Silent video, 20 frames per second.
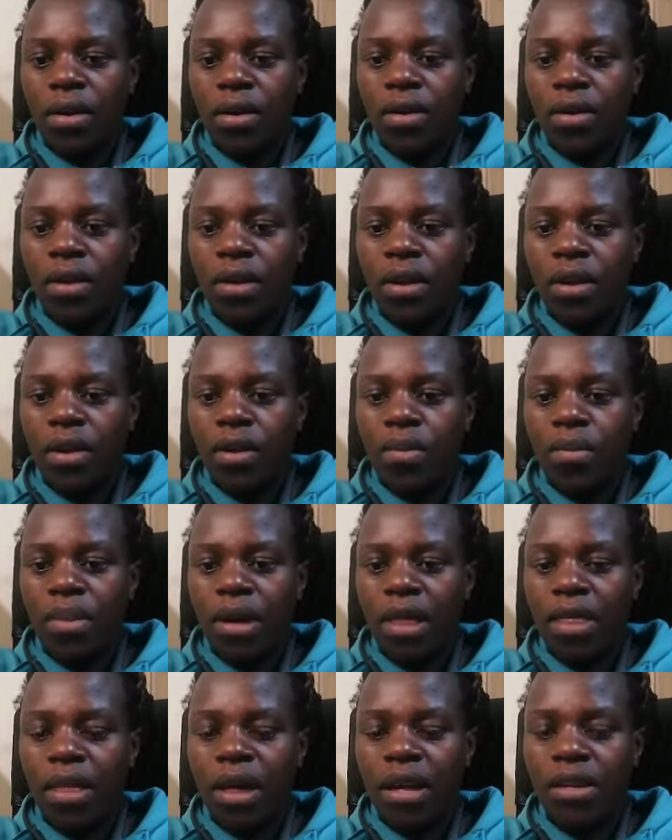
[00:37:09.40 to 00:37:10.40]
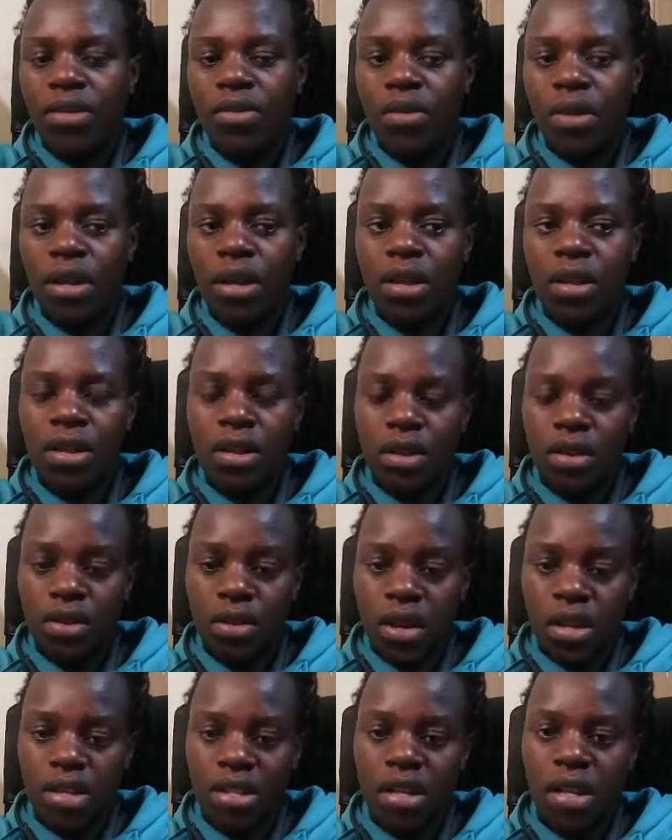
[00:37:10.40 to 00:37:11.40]
they compare that with
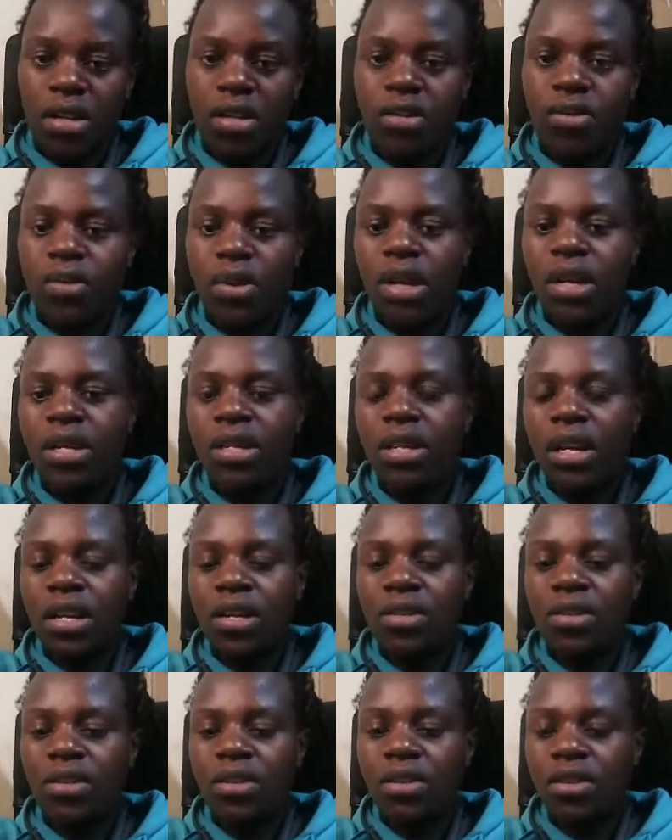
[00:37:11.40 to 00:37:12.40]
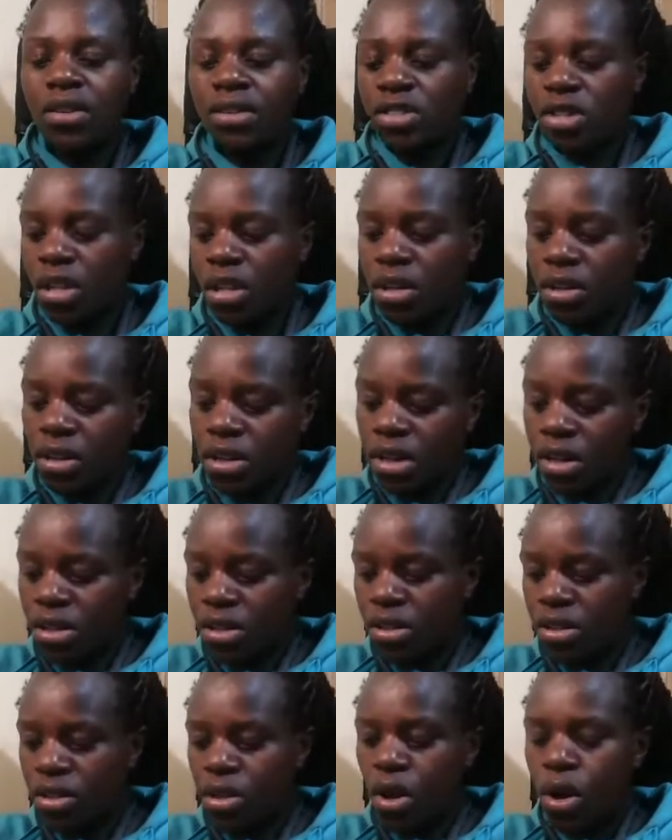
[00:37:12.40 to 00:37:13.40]
your child's weight, and your child
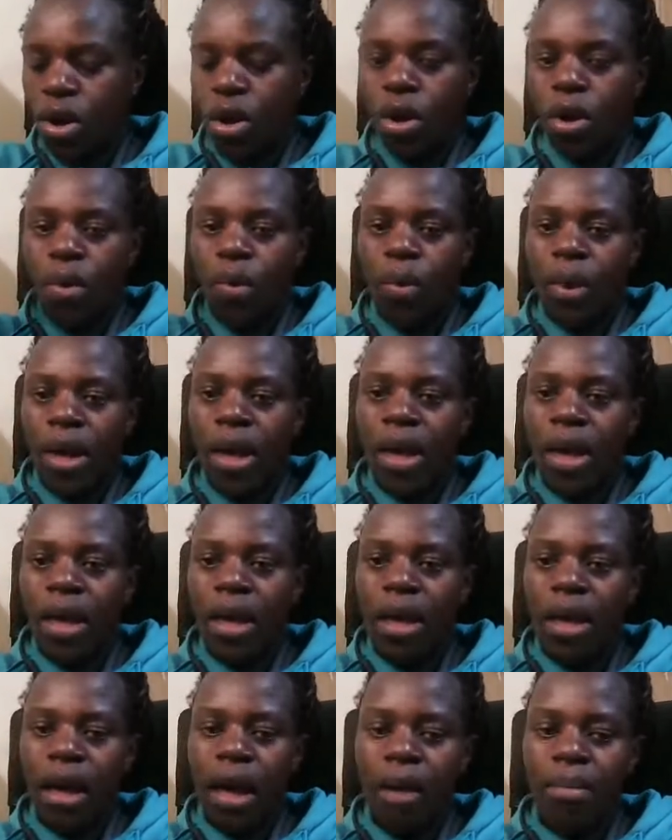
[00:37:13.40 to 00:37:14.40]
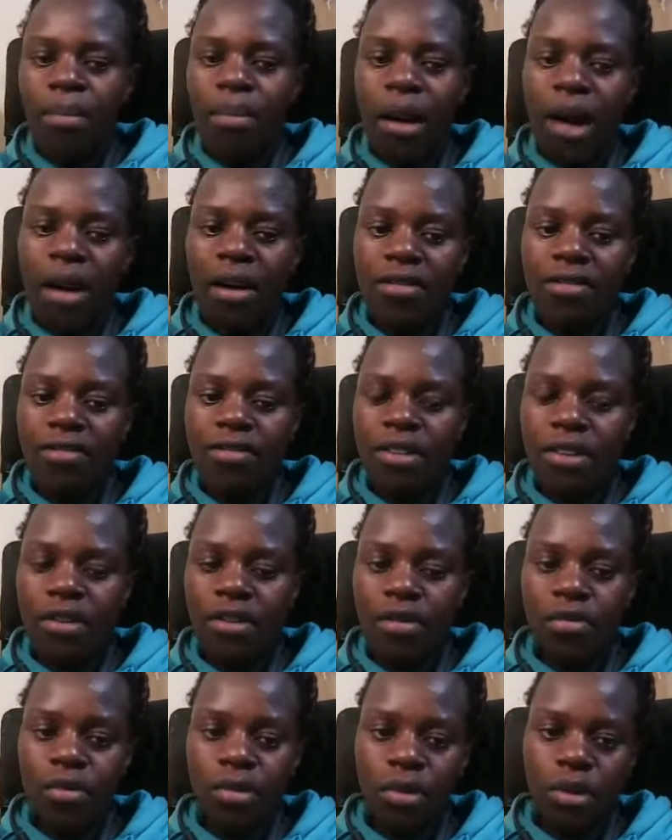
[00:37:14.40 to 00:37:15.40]
is way above the
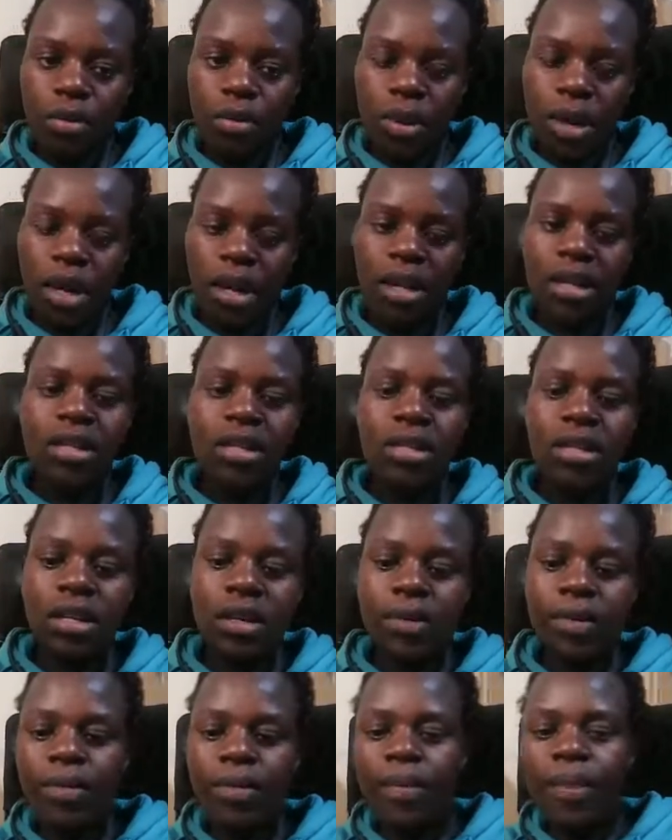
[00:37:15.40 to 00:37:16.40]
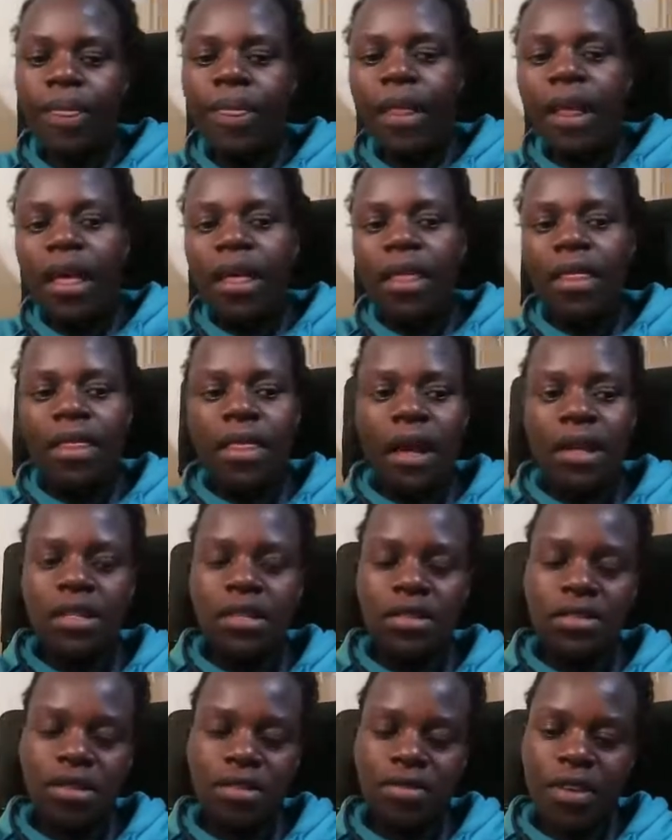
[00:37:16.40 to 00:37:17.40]
normal weight, that
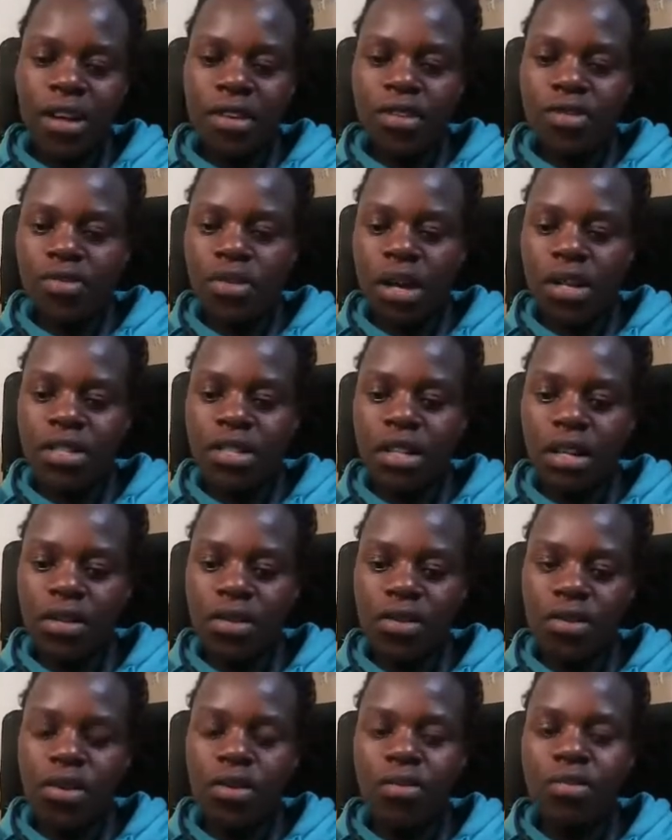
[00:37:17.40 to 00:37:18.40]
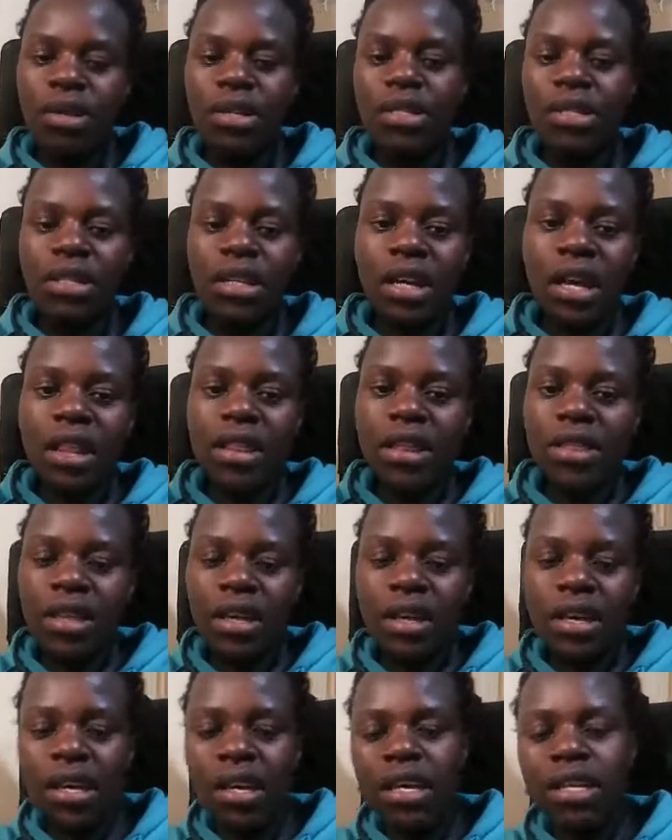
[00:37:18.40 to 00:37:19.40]
is referred to as childhood obesity. And the
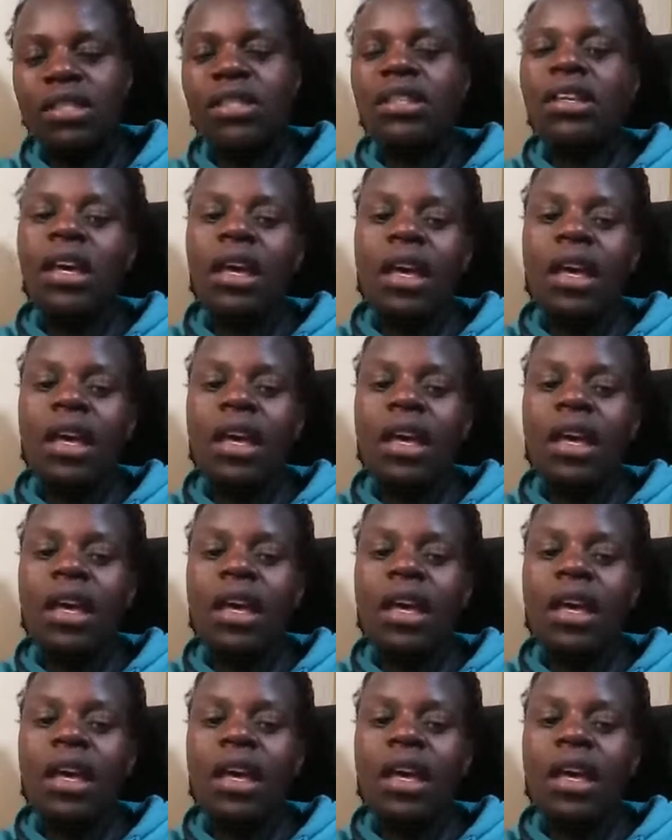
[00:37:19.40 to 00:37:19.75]
thing is,